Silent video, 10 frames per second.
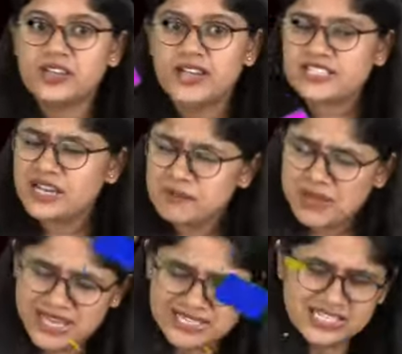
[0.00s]
It's an
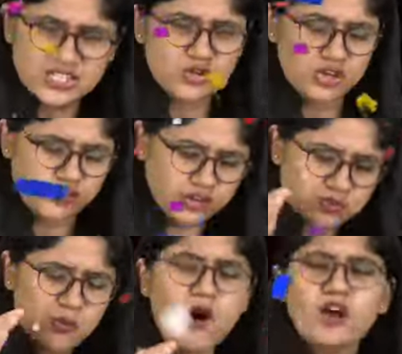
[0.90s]
amazing story for a
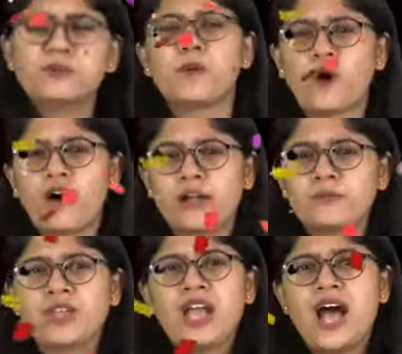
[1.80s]
small boy
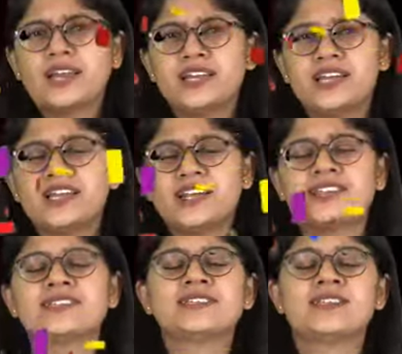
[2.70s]
and
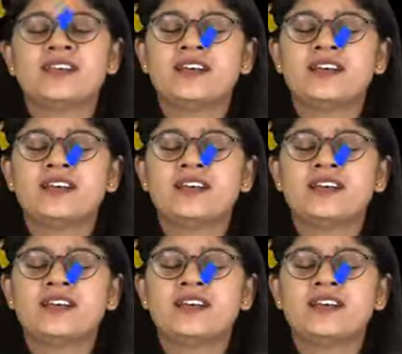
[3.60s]
his